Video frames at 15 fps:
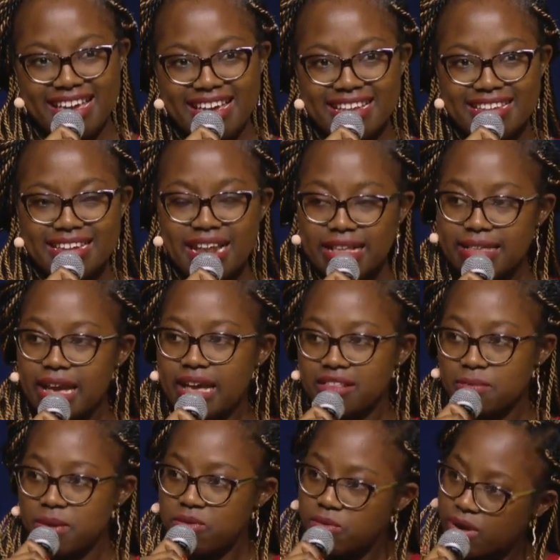The data has
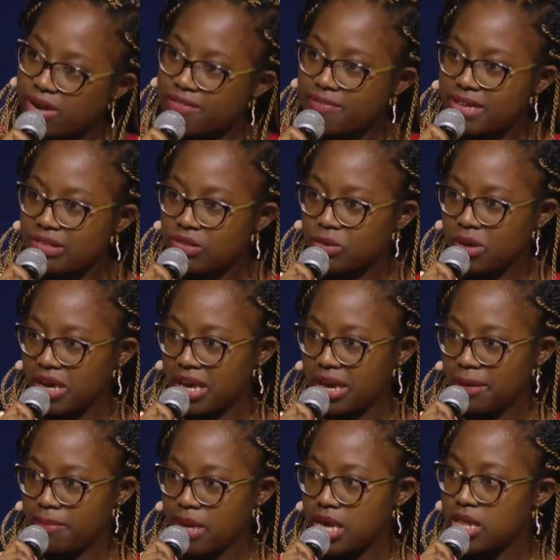been relevant to
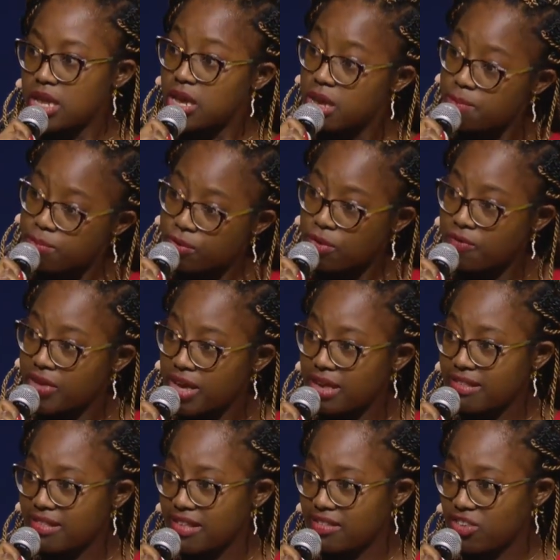him in improving
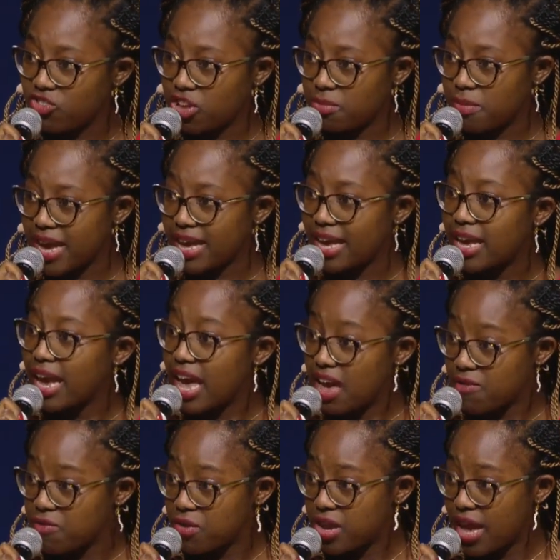his decision-making
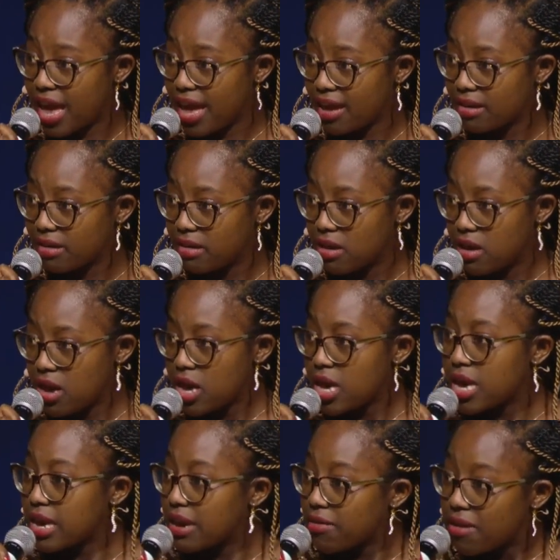every year,
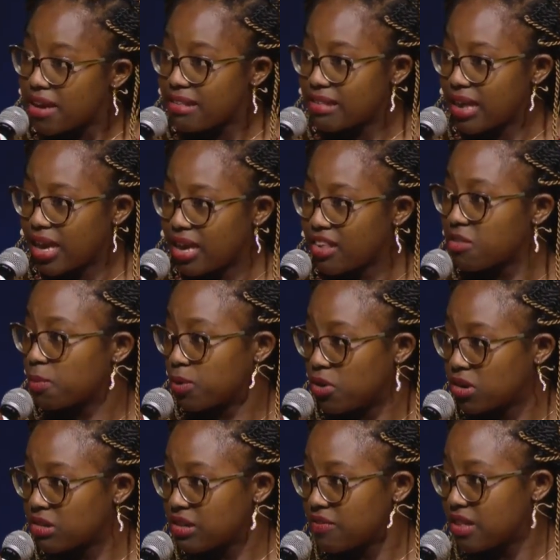increasing his
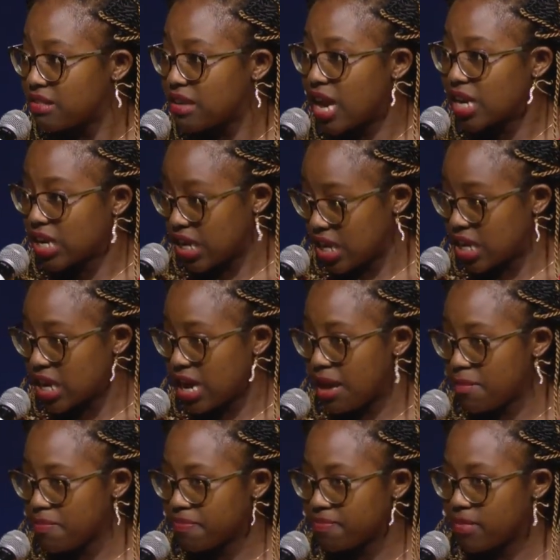productivity and
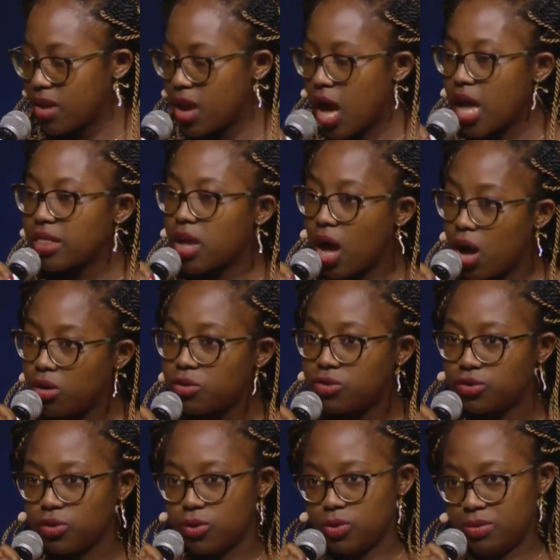income, and
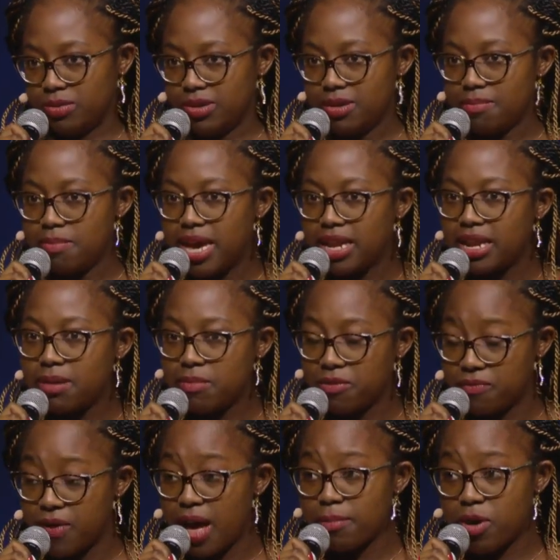also made him a
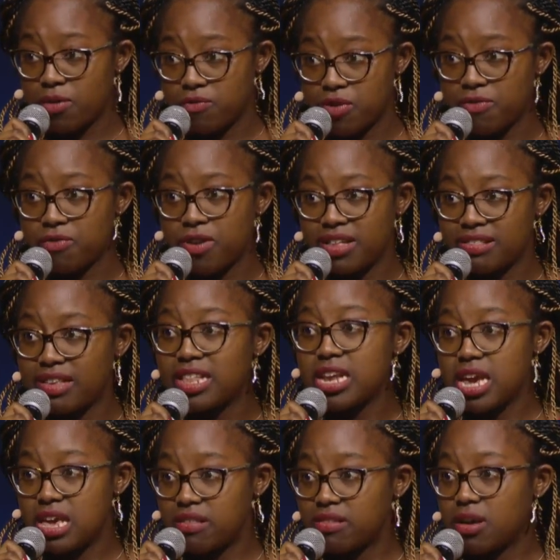farmer of reference in
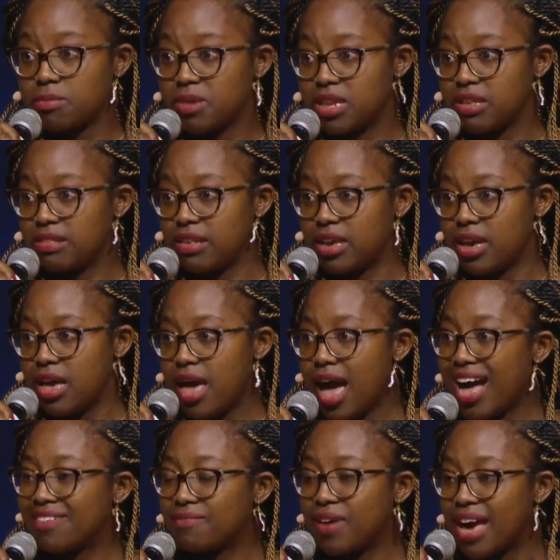his community,
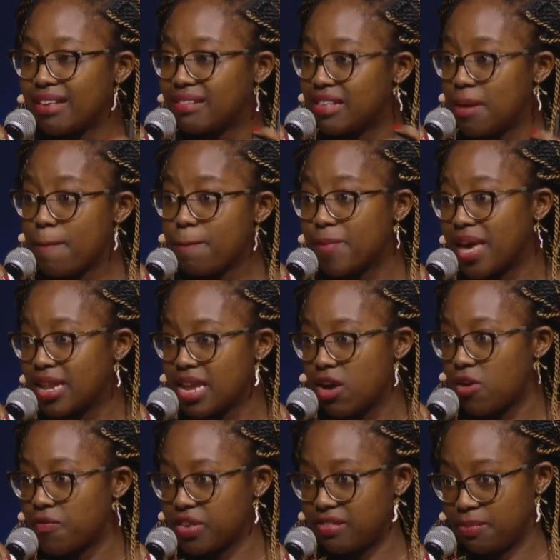advising many
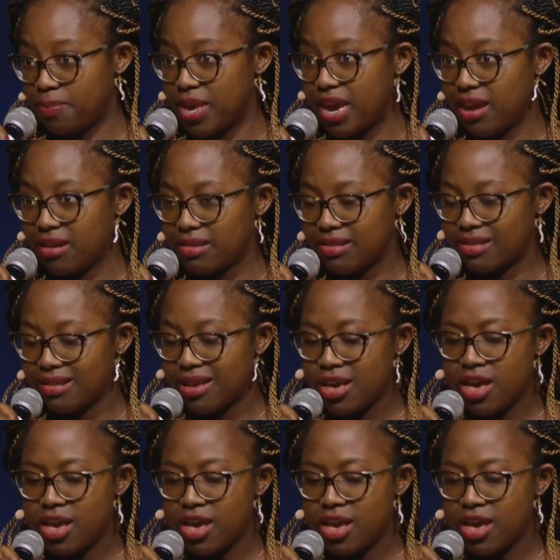of his peers.